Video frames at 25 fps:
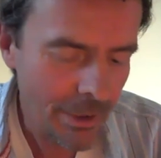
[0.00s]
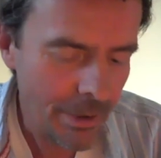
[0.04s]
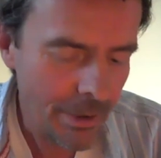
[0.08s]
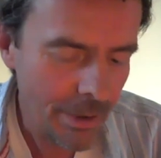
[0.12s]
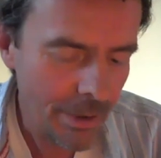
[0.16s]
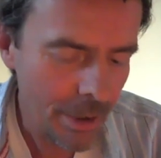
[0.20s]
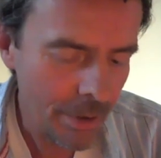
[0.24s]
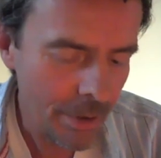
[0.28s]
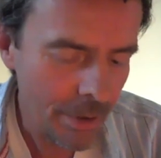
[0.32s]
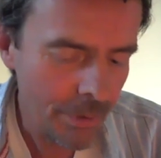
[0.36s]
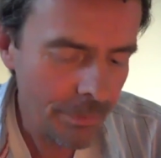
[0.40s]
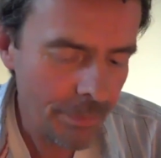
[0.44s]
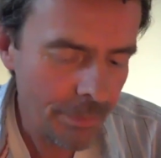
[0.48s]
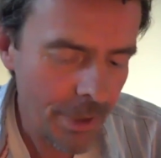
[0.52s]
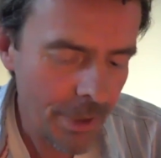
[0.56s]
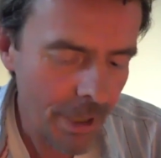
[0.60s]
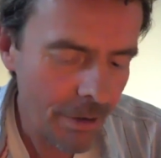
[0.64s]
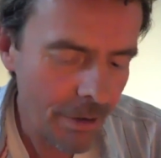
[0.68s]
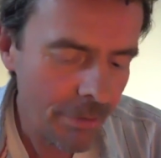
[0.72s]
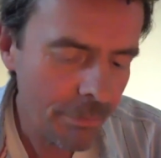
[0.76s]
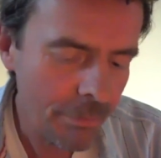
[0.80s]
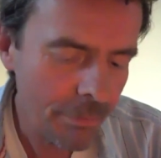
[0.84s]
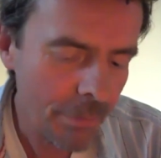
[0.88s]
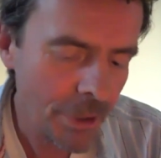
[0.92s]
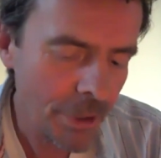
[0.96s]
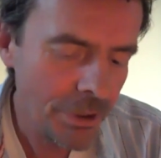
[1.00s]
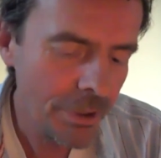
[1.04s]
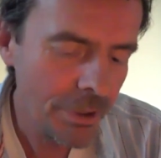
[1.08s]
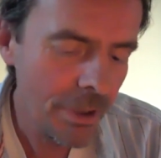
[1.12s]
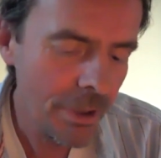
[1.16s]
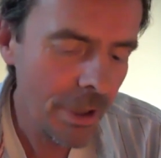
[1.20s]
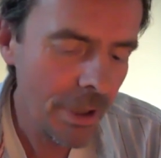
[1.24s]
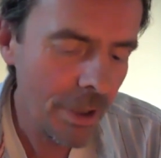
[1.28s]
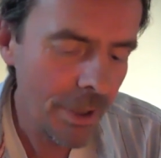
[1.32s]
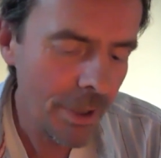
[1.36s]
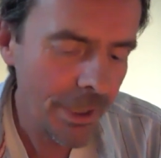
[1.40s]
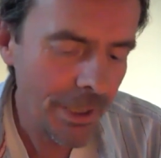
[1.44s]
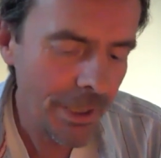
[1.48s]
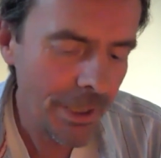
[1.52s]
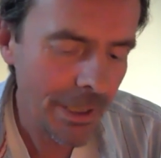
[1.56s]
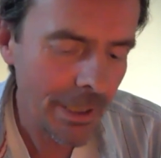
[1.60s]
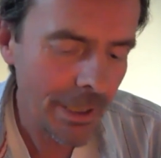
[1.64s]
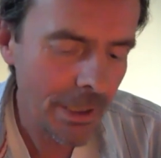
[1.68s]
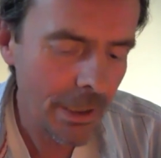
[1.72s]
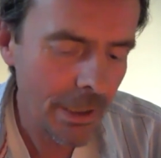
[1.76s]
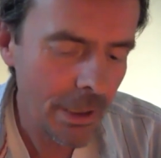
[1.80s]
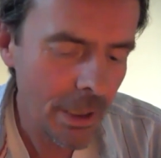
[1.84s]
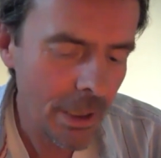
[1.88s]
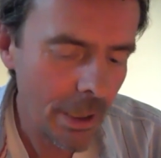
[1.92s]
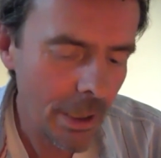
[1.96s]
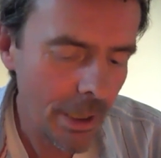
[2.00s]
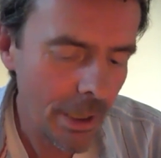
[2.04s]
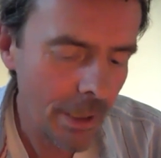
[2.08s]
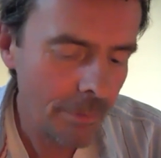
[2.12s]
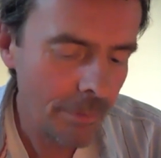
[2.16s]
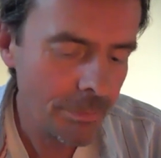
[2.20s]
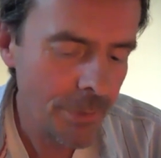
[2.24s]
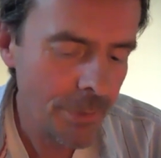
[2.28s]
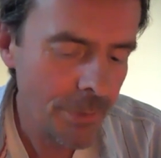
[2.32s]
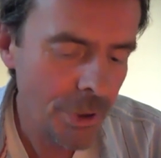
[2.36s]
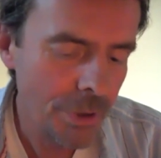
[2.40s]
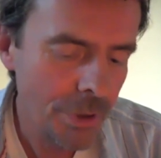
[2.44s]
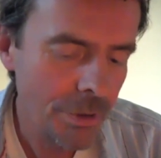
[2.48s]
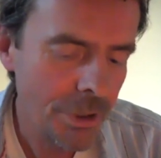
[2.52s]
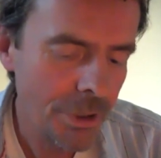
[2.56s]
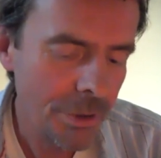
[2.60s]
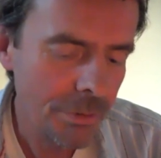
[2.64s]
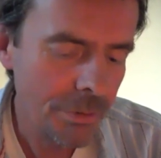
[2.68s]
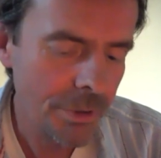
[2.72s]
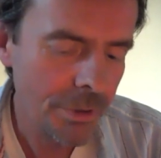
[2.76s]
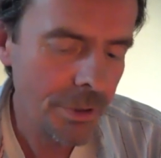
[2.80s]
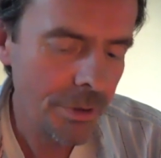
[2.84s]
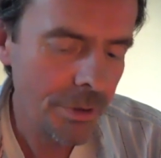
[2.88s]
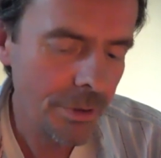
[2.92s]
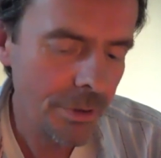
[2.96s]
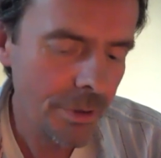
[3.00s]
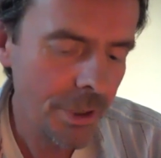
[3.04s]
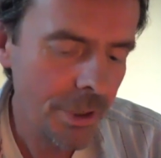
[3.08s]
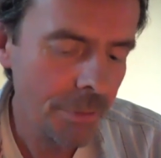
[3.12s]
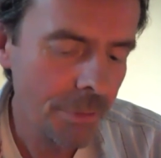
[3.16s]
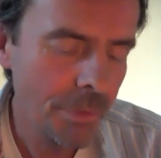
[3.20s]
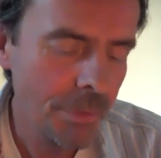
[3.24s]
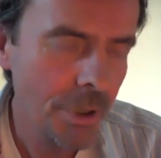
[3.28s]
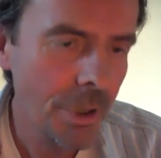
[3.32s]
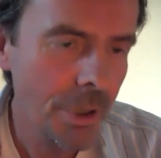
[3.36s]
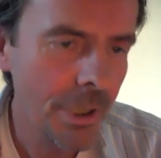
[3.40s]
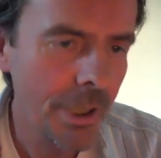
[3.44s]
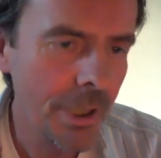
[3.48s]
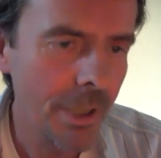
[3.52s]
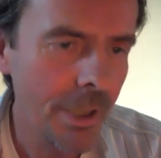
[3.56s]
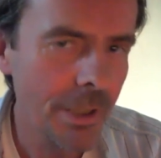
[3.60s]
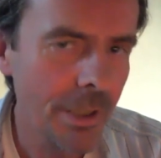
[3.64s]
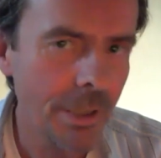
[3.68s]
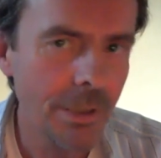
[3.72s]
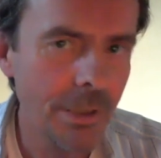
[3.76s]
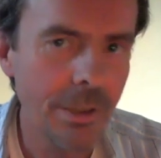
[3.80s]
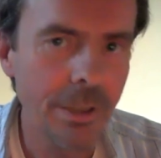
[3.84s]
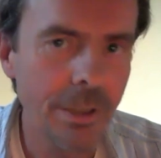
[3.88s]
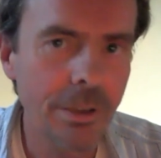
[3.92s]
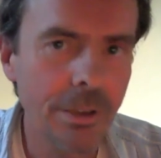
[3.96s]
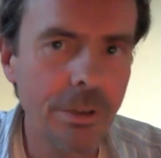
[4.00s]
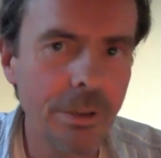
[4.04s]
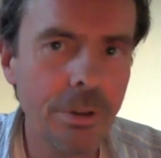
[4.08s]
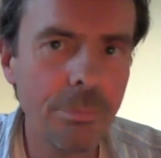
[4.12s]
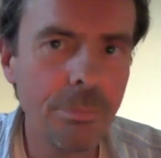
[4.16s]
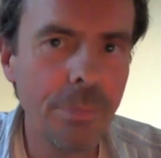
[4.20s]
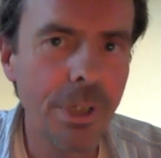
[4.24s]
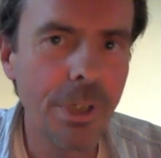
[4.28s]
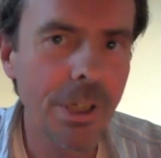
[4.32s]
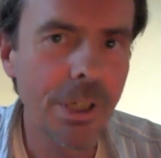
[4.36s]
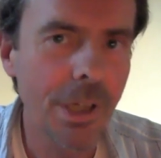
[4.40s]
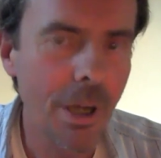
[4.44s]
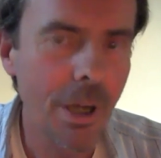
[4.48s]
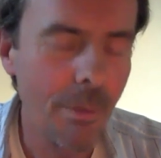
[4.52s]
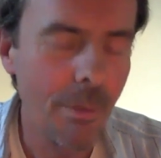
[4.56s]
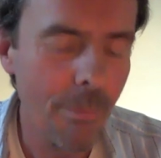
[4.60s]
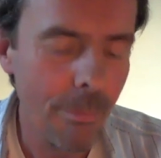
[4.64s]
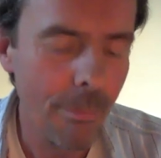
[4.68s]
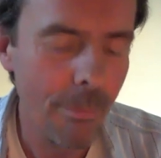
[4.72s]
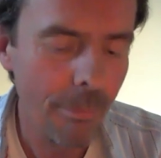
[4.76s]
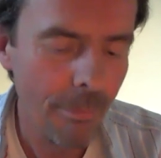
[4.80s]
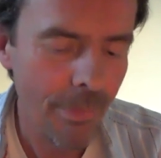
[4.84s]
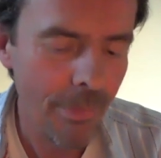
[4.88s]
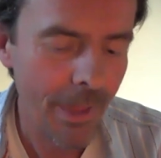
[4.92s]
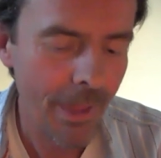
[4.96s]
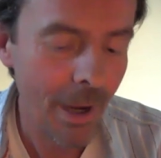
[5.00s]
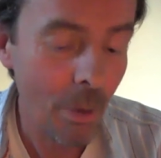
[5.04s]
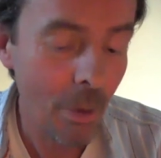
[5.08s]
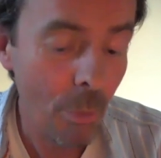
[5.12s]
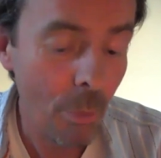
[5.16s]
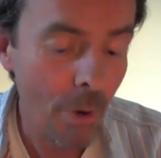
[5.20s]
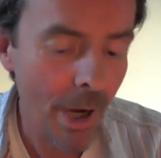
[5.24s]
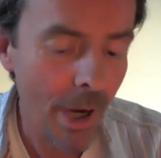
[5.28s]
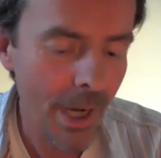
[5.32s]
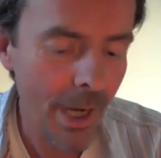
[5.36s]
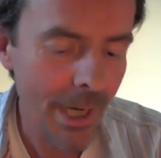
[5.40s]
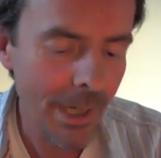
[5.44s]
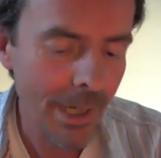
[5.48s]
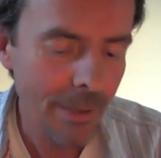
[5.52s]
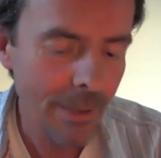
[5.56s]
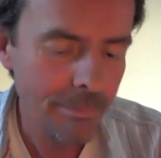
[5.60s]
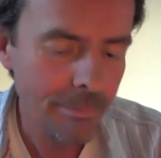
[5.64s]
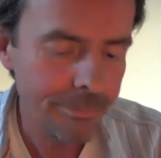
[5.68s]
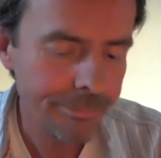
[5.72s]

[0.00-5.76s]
you know, however much you like it, communicating, it could become that way.